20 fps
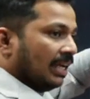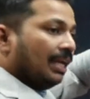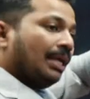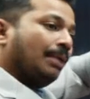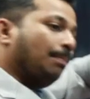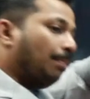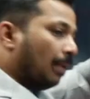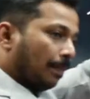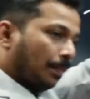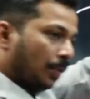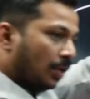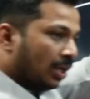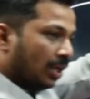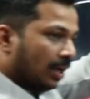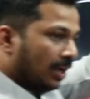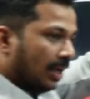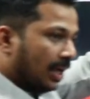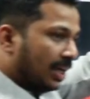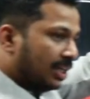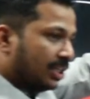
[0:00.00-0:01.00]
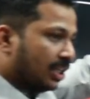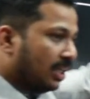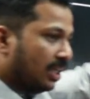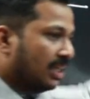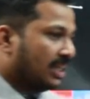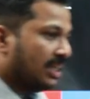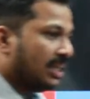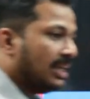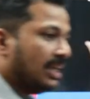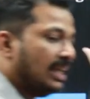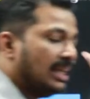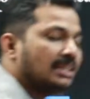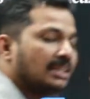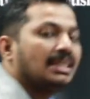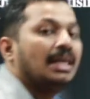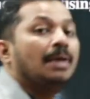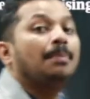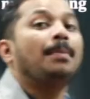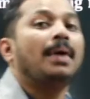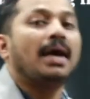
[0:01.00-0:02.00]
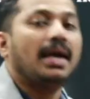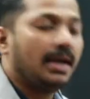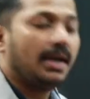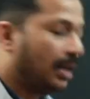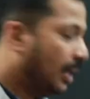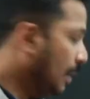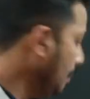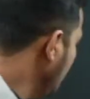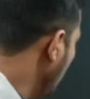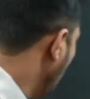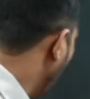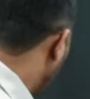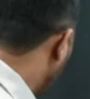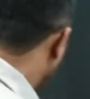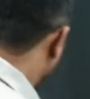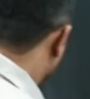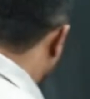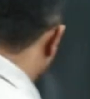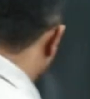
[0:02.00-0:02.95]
in perpendicular direction. Here it is parallel. Okay,